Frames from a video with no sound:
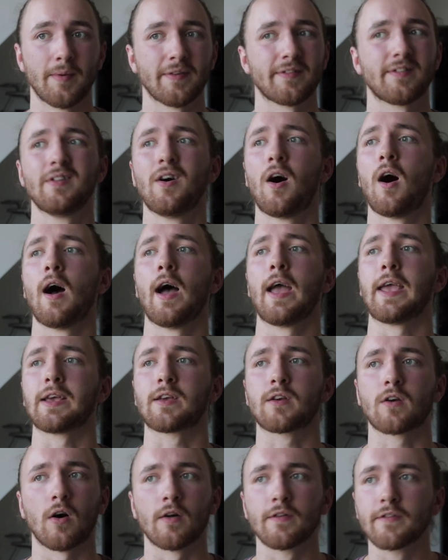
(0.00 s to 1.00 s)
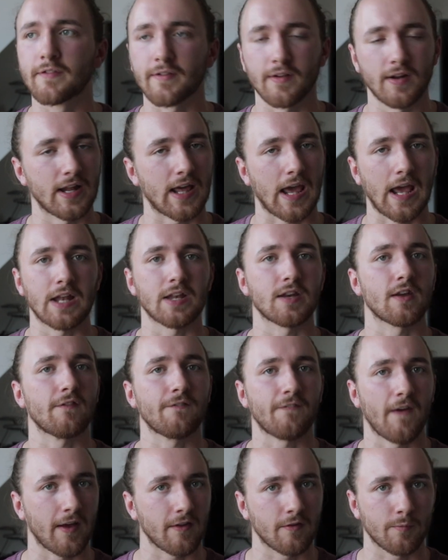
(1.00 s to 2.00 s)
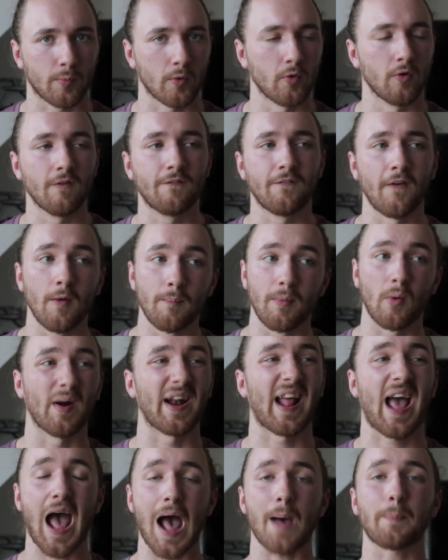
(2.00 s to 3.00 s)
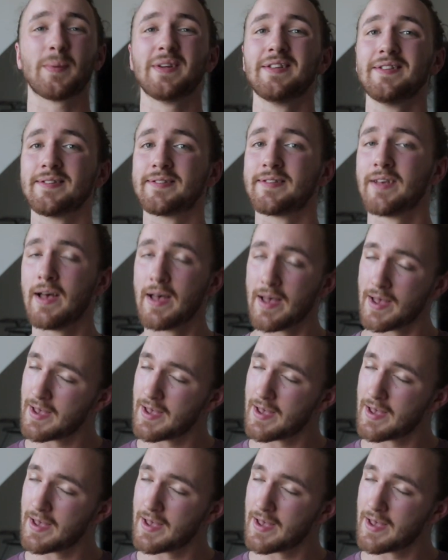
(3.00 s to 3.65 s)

It's not a constantly in-your-face brutal film, but when it happens,